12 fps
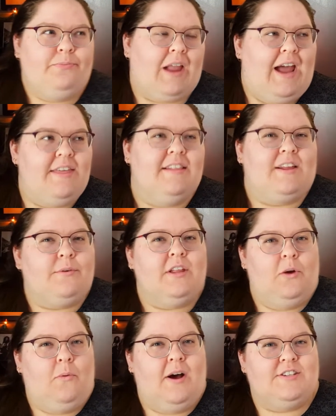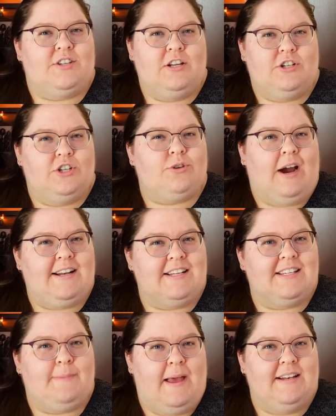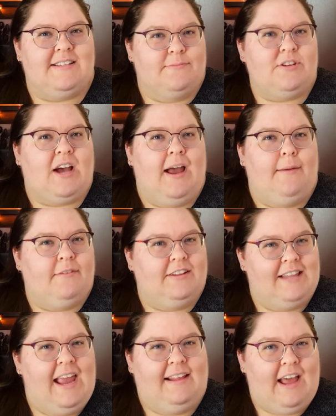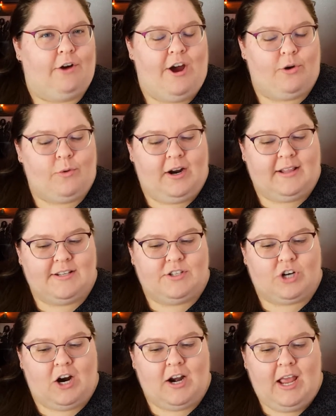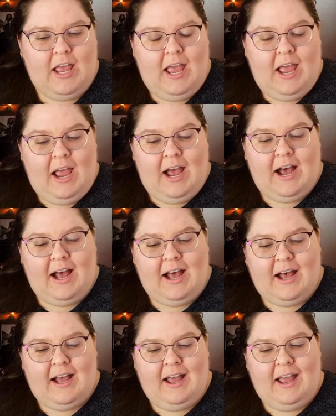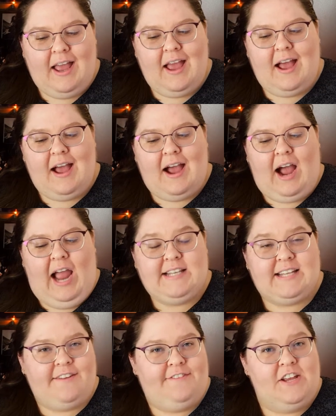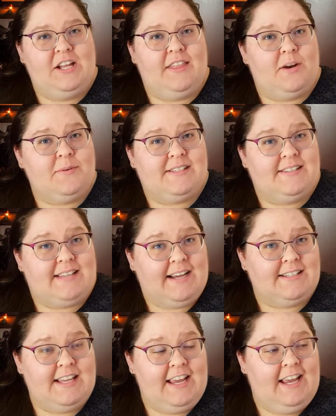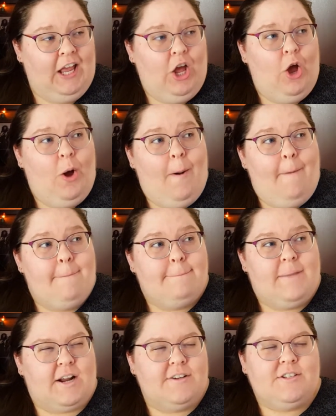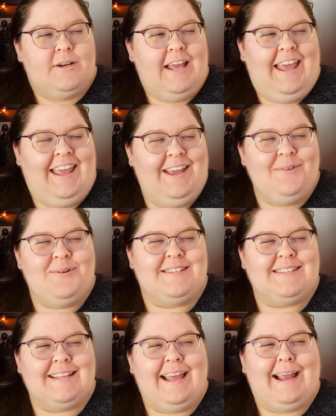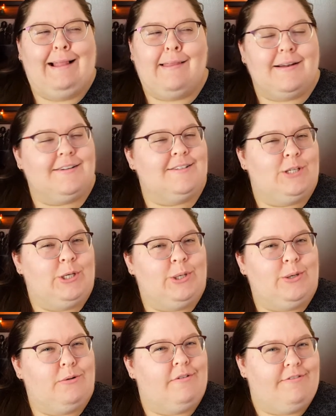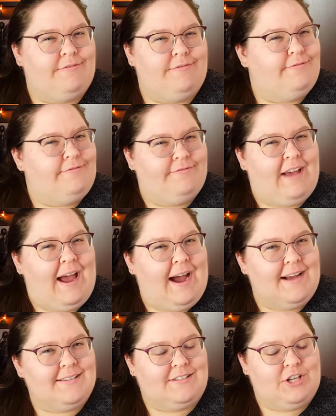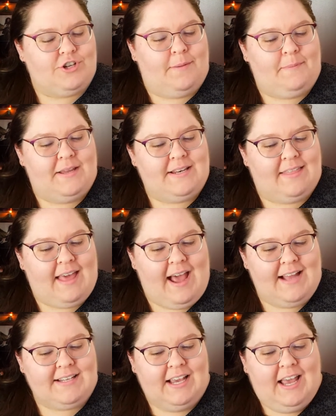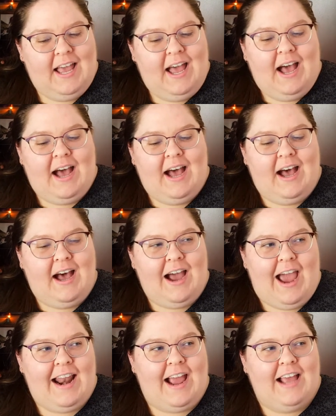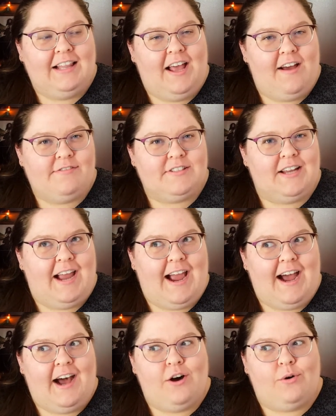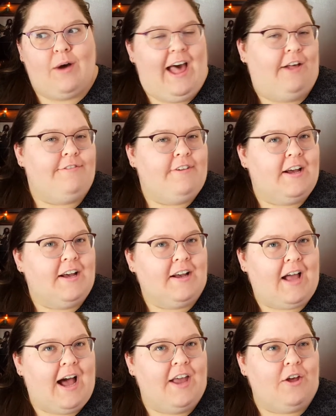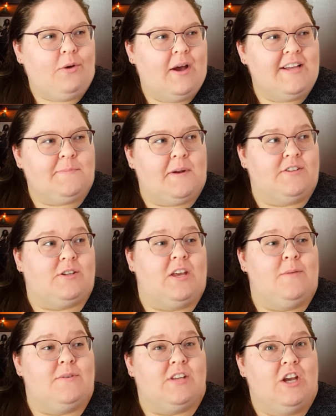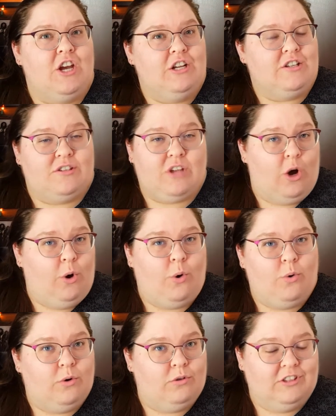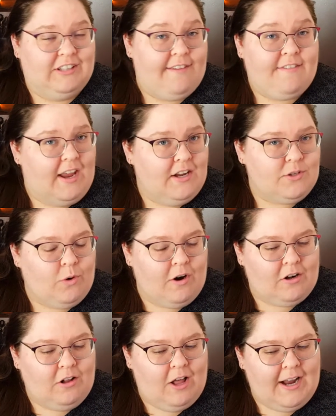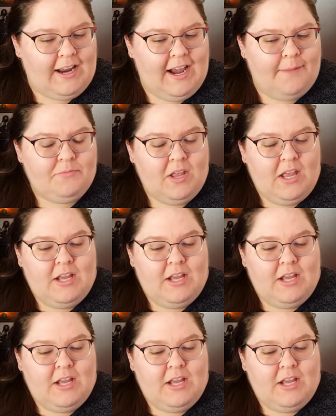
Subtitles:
I think there really was just trying to spend some time laying that groundwork at the start. I did feel that it was sexy, but also it was like a little too fast to jump into that. And I loved how alpha Kyle was, but also he was so loving toward Claudia.